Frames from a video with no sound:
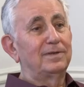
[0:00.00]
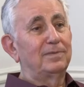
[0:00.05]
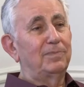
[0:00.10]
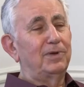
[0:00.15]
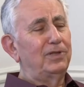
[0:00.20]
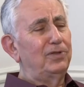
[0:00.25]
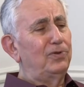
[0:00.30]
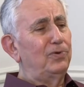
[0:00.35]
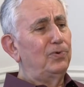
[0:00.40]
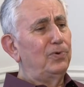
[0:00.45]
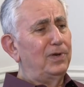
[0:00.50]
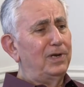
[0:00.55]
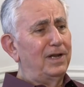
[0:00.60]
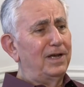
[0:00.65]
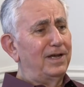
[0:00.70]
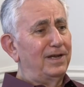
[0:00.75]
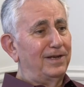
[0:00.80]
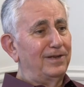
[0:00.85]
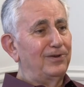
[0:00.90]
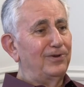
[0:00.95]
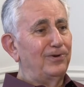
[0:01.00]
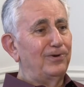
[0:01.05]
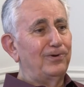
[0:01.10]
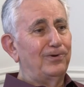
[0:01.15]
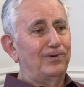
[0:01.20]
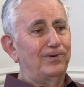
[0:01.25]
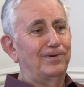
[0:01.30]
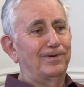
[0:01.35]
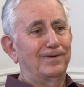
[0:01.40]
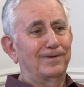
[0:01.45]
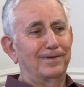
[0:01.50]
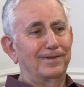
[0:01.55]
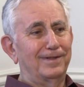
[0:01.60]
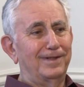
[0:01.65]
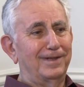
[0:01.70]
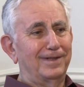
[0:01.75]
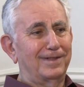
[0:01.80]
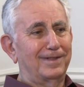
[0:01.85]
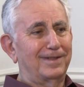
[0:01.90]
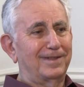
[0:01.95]
But you and I know
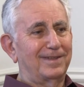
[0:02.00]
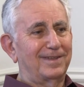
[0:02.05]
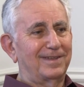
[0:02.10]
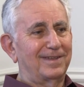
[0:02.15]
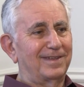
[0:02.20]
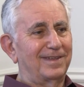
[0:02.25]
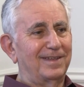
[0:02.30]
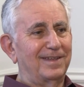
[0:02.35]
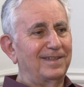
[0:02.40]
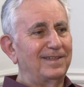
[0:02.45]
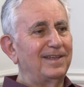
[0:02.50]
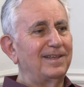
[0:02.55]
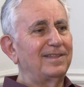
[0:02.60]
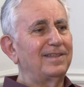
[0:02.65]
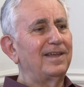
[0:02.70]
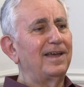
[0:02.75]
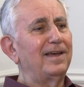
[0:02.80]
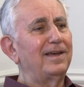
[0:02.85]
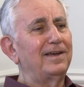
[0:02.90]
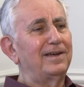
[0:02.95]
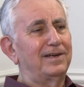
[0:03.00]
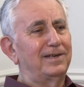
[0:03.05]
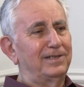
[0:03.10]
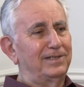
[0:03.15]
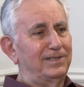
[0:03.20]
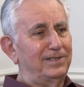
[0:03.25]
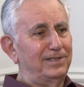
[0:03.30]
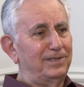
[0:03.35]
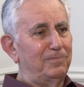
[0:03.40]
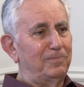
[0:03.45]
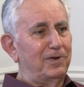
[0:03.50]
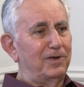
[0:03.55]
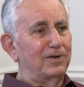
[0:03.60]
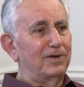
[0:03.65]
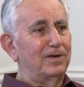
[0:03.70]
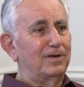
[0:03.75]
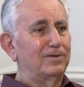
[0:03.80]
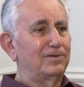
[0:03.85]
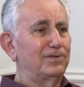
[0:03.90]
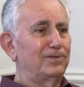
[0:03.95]
that the thinkers
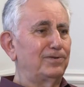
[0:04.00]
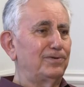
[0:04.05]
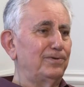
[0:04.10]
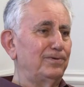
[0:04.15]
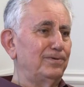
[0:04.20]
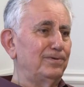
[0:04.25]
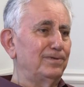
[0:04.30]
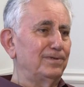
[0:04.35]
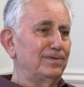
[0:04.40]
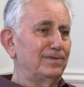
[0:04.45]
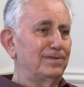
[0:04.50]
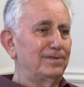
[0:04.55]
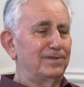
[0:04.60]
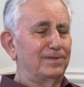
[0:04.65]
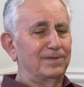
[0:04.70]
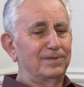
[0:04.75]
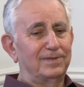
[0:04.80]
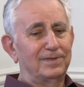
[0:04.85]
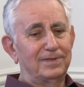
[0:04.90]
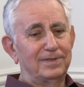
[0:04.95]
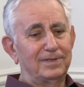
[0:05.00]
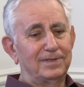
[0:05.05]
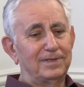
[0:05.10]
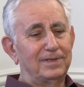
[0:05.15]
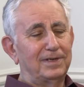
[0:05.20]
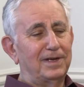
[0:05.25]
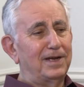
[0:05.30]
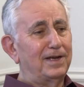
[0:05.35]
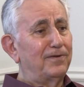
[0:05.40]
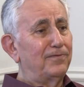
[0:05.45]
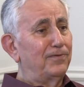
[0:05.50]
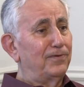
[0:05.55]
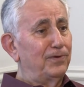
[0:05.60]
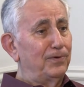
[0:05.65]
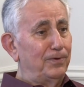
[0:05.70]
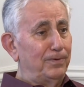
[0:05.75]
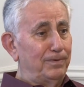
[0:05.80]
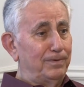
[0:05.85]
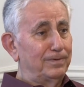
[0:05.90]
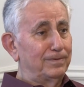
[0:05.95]
among our students are
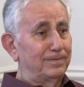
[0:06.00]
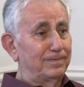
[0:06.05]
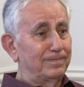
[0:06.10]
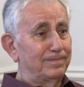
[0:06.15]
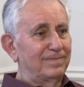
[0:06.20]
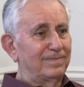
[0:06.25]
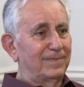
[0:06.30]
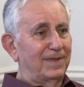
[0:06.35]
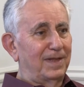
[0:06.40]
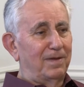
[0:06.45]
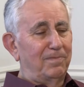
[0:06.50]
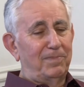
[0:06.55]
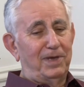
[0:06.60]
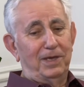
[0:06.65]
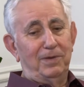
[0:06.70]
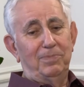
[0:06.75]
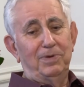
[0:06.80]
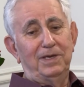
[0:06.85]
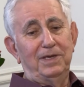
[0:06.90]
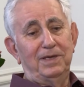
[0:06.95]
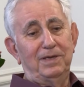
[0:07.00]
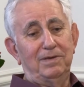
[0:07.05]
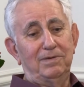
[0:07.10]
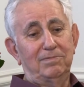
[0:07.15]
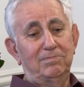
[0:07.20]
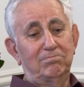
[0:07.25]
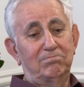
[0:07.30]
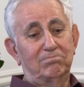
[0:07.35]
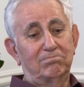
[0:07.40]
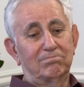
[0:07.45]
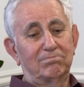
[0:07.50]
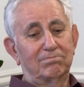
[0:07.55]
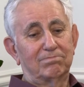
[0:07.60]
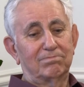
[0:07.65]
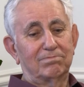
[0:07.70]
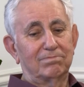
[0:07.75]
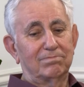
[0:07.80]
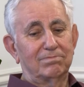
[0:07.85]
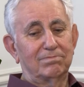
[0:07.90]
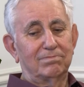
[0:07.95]
few. Maybe
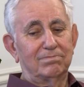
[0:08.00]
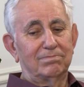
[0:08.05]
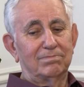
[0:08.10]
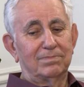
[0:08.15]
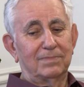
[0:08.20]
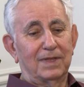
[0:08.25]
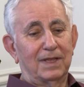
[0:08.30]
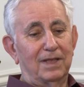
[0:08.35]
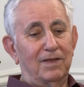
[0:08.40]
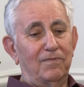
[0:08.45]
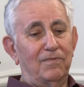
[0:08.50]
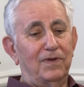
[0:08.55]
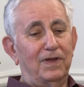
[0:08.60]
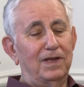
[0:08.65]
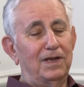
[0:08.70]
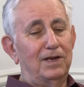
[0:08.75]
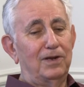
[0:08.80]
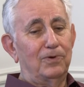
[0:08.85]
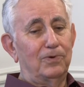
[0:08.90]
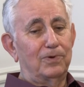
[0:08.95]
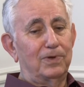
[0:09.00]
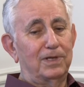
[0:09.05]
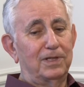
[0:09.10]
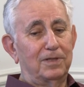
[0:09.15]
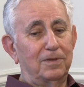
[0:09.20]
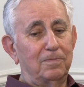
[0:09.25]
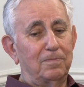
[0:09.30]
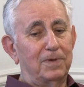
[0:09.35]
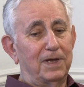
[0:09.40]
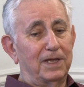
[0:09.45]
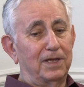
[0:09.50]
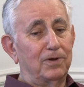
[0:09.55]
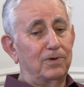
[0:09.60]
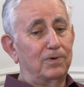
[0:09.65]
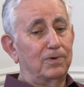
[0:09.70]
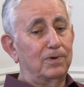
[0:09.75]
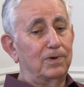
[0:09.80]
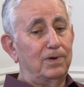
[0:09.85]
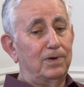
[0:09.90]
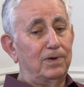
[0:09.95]
if I look at my
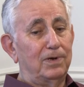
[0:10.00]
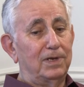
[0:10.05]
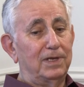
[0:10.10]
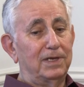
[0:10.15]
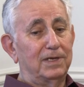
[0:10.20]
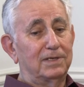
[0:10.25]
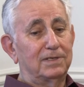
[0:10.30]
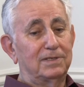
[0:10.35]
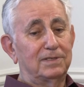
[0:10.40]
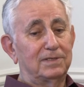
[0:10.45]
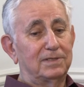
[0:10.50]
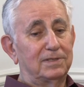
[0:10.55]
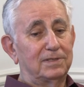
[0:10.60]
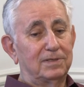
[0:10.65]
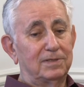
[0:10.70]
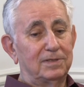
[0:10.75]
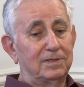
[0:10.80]
own colleagues,